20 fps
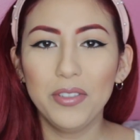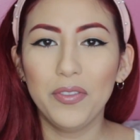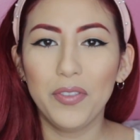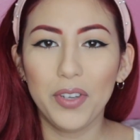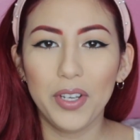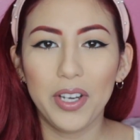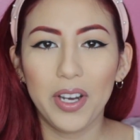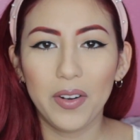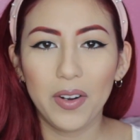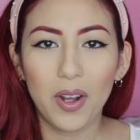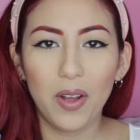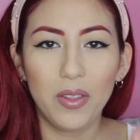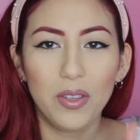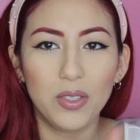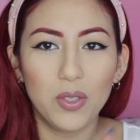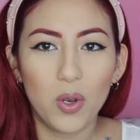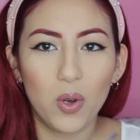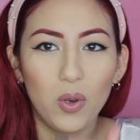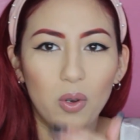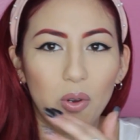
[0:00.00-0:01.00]
to figure out how
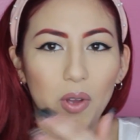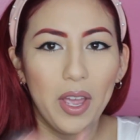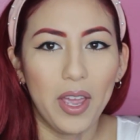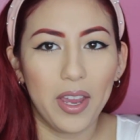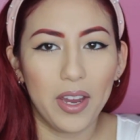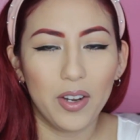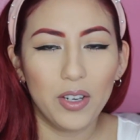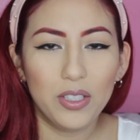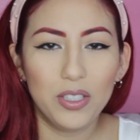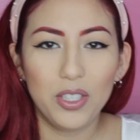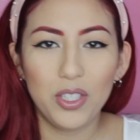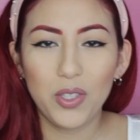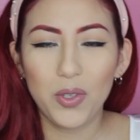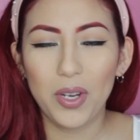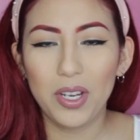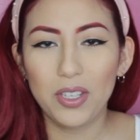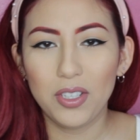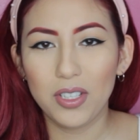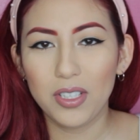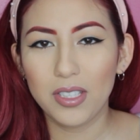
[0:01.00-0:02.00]
this whole hair
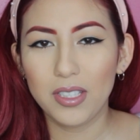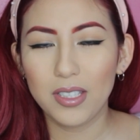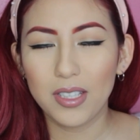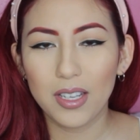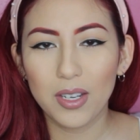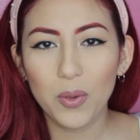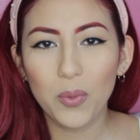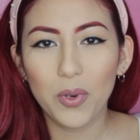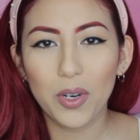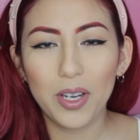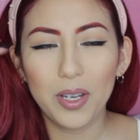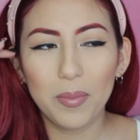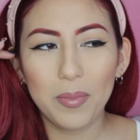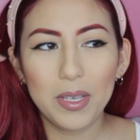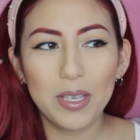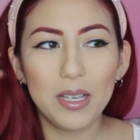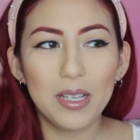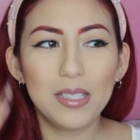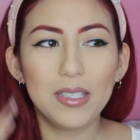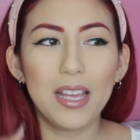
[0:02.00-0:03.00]
situation is gonna work
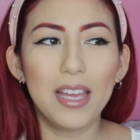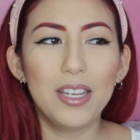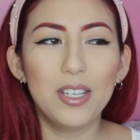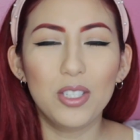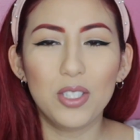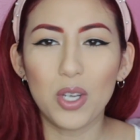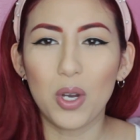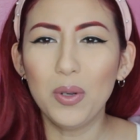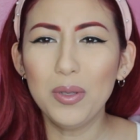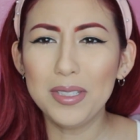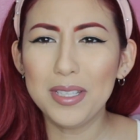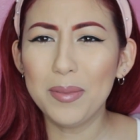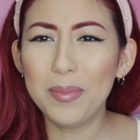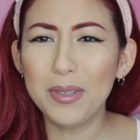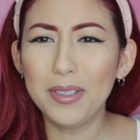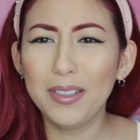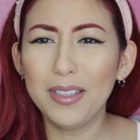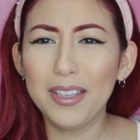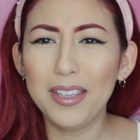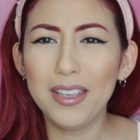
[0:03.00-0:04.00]
because I don't
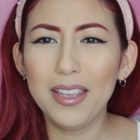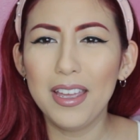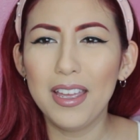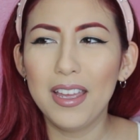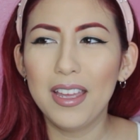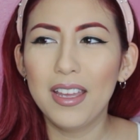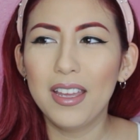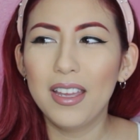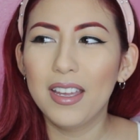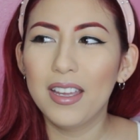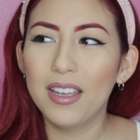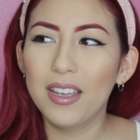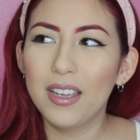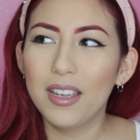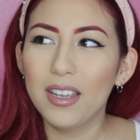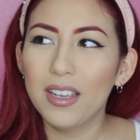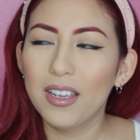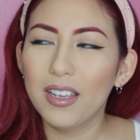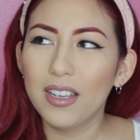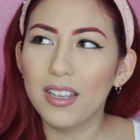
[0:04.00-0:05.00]
typically
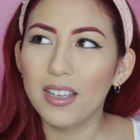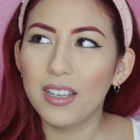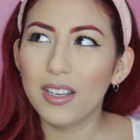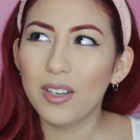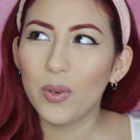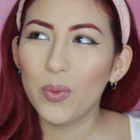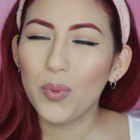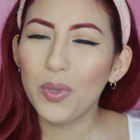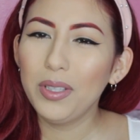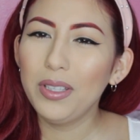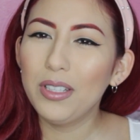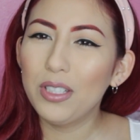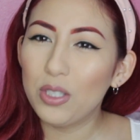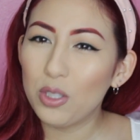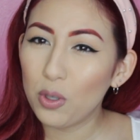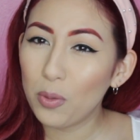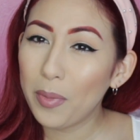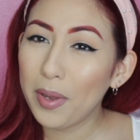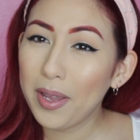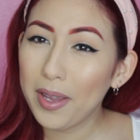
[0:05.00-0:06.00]
really
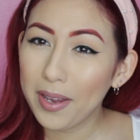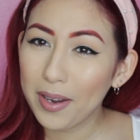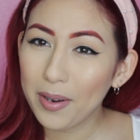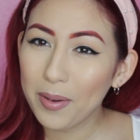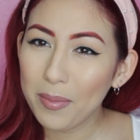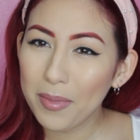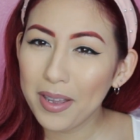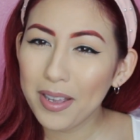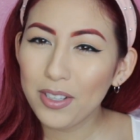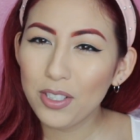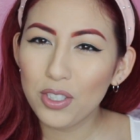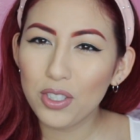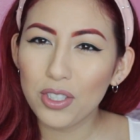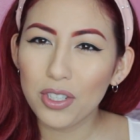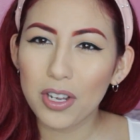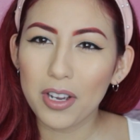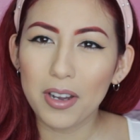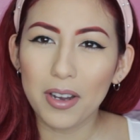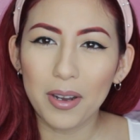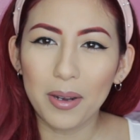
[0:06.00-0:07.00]
do my hair
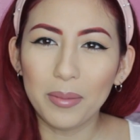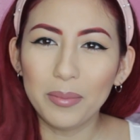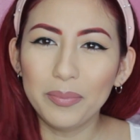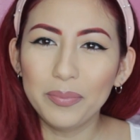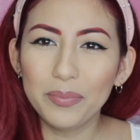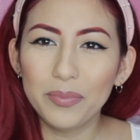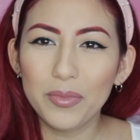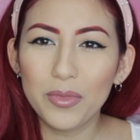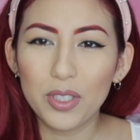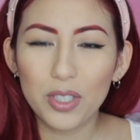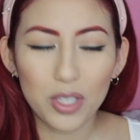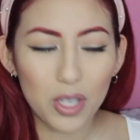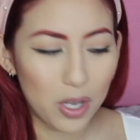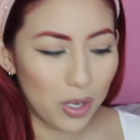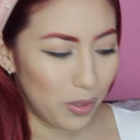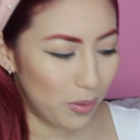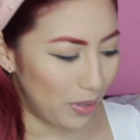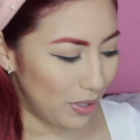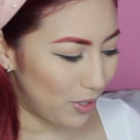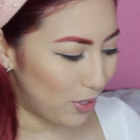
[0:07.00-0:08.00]
much,
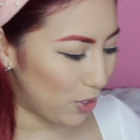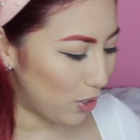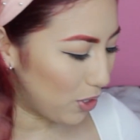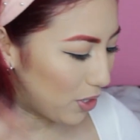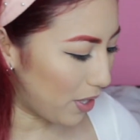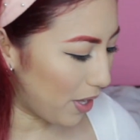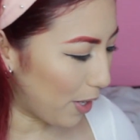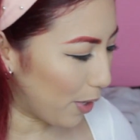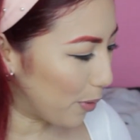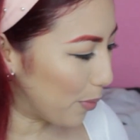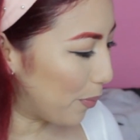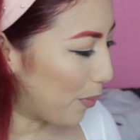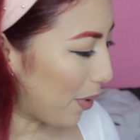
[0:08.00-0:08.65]
so it's just there.